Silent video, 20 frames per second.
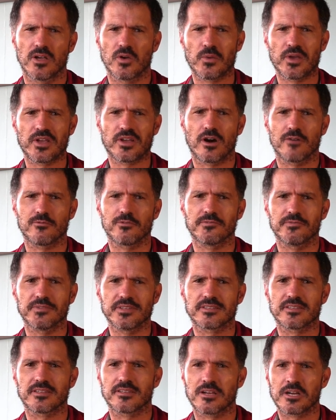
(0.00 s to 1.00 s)
We covered
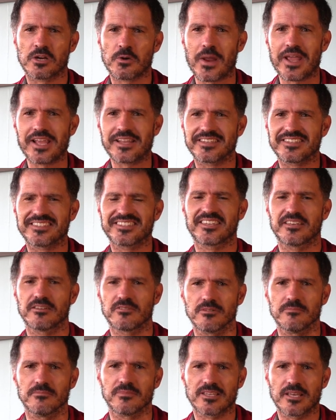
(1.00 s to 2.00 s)
this great
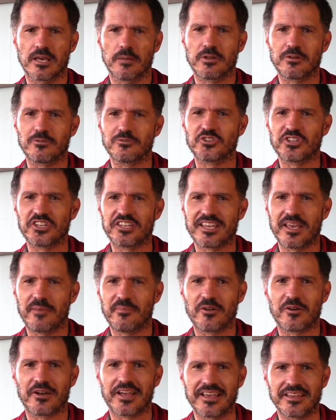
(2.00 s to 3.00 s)
schism, capital G,
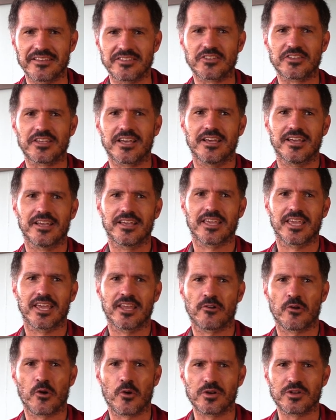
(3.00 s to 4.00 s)
capital S,
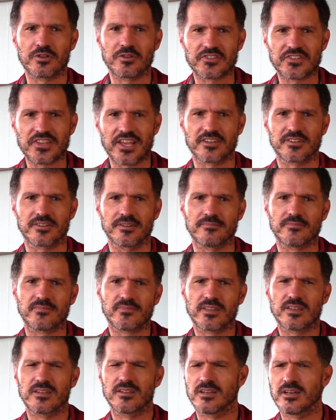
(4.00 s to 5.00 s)
in an earlier section.
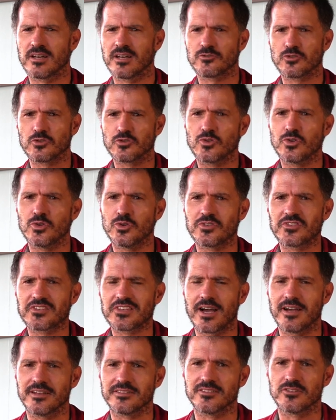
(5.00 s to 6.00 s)
Uh, the two
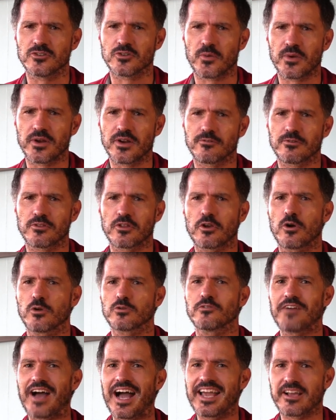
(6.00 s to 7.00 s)
sides disagreed over the
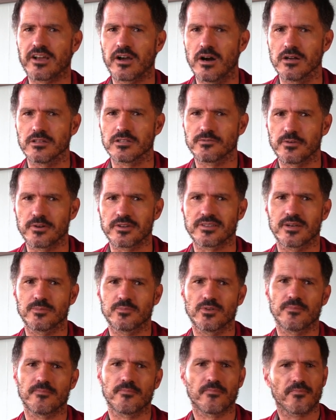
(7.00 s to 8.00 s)
cult of icons, for
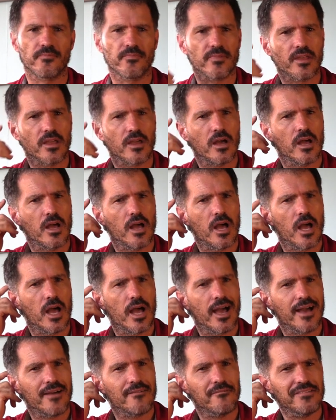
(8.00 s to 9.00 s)
example.
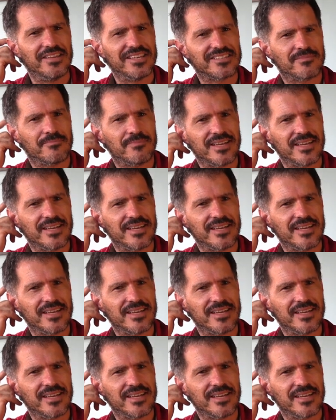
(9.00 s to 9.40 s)
This